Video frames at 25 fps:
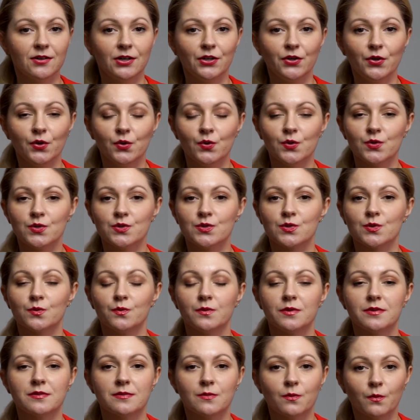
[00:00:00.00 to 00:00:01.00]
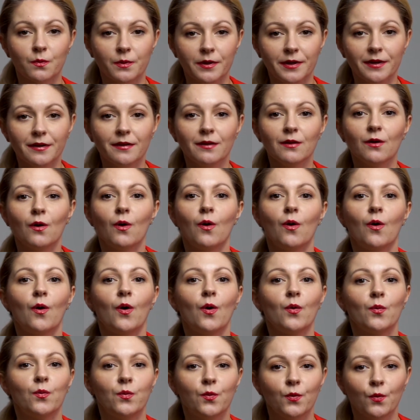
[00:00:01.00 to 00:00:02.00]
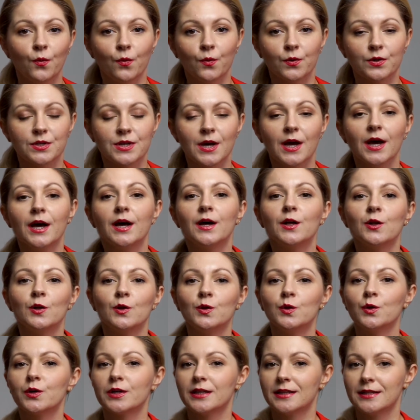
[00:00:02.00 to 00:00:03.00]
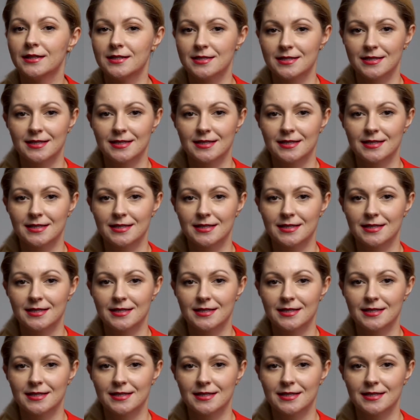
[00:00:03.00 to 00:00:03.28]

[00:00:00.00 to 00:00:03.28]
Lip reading: used with will or would. Look at this